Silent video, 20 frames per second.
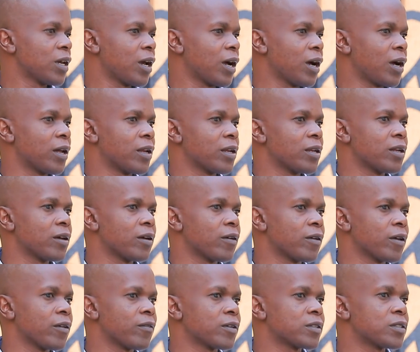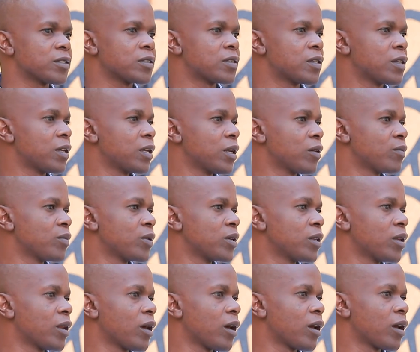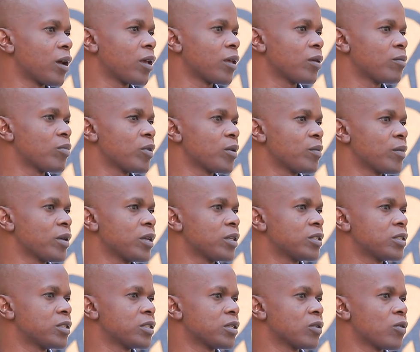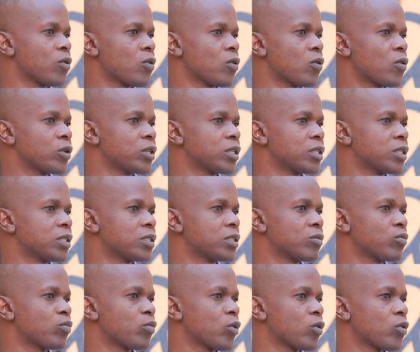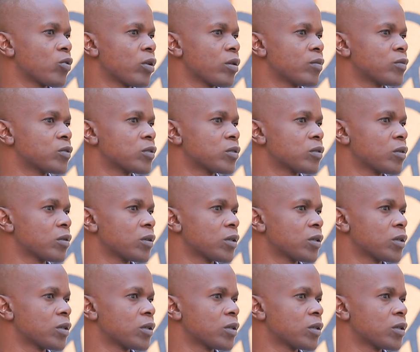And ever since then, I've been implementing or coordinating programs,